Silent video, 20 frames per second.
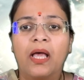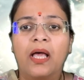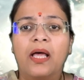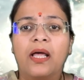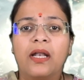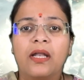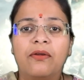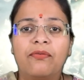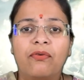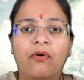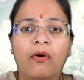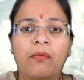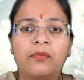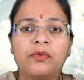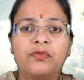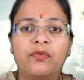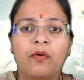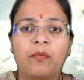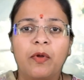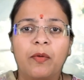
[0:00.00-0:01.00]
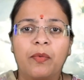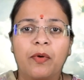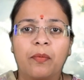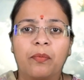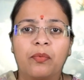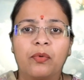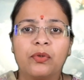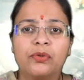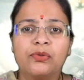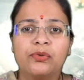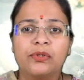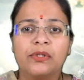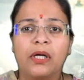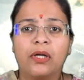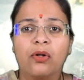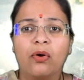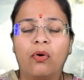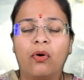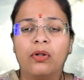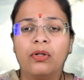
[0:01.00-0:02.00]
Reforms will be proposed so that
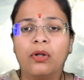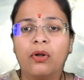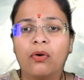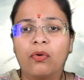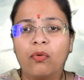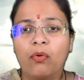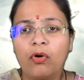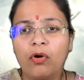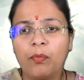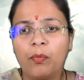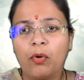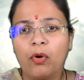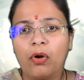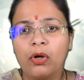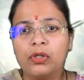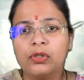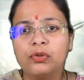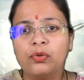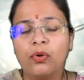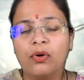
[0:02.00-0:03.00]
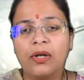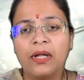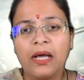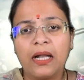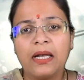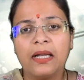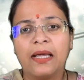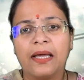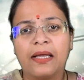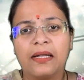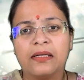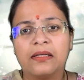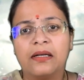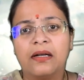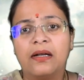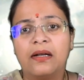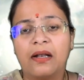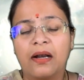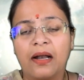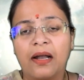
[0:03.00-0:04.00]
all the roadblocks to real gain,
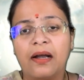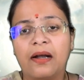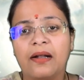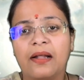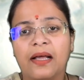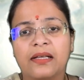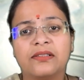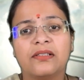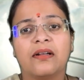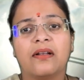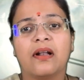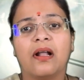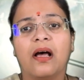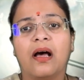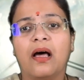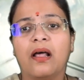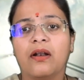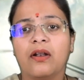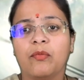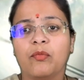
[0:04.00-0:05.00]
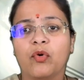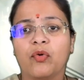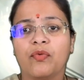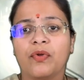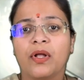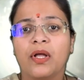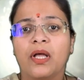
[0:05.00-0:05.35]
trade, etc. are removed.